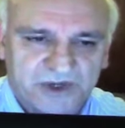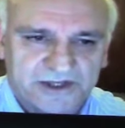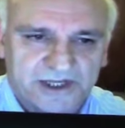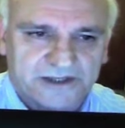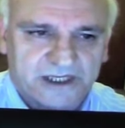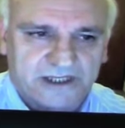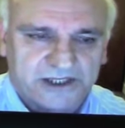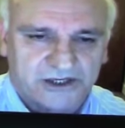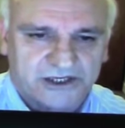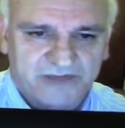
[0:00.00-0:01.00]
but that the
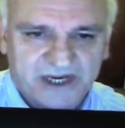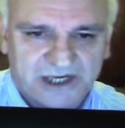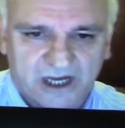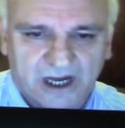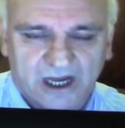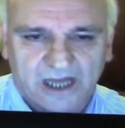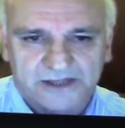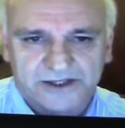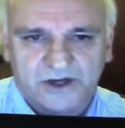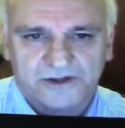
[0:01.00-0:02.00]
Jersey media
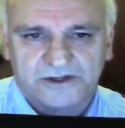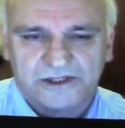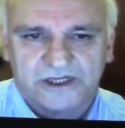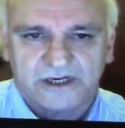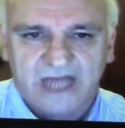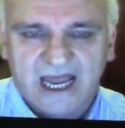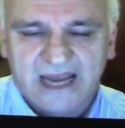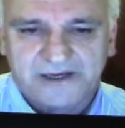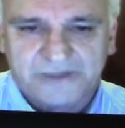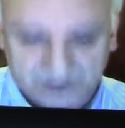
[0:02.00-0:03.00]
and others
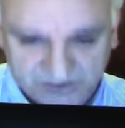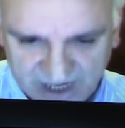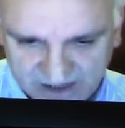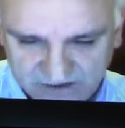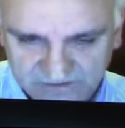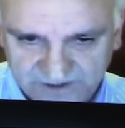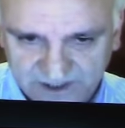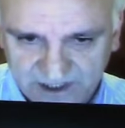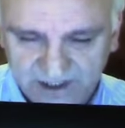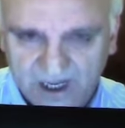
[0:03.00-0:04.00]
lied in respect of
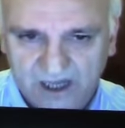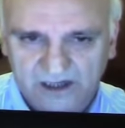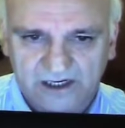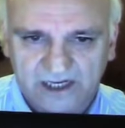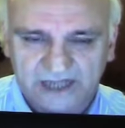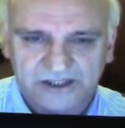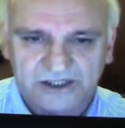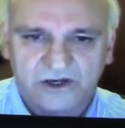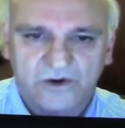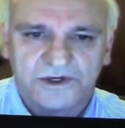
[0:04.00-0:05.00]
the
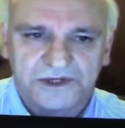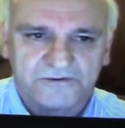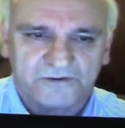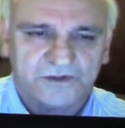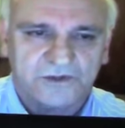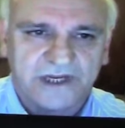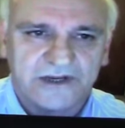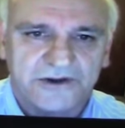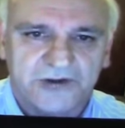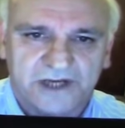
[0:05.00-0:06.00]
alleged coconut, which we
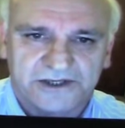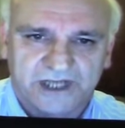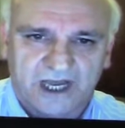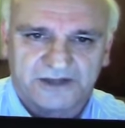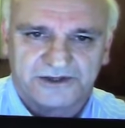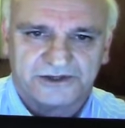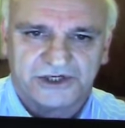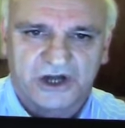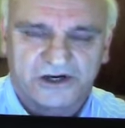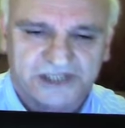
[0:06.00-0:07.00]
knew as
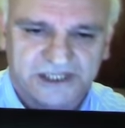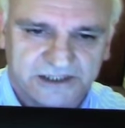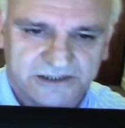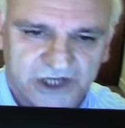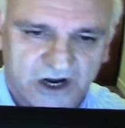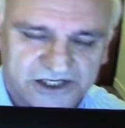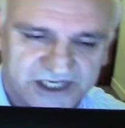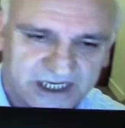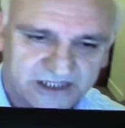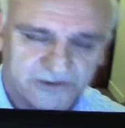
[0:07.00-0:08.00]
jar
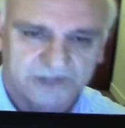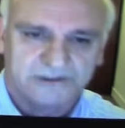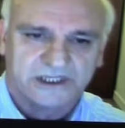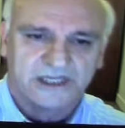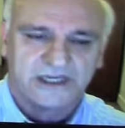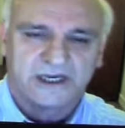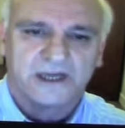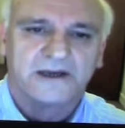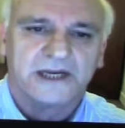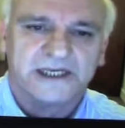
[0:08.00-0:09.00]
6, which was the
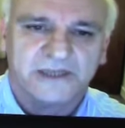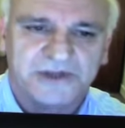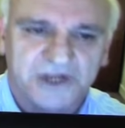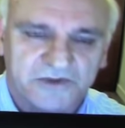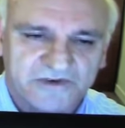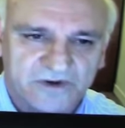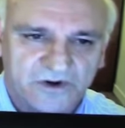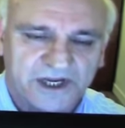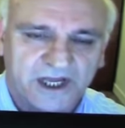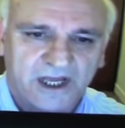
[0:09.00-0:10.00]
exhibit number
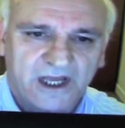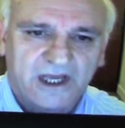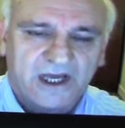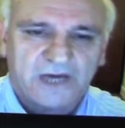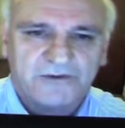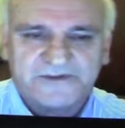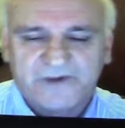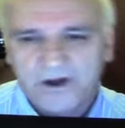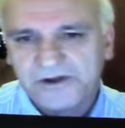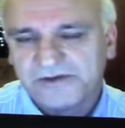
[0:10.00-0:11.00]
for it. It was
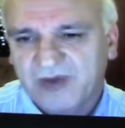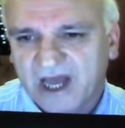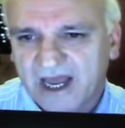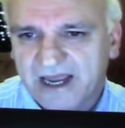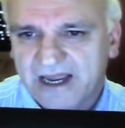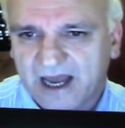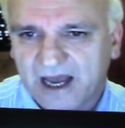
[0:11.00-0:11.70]
found by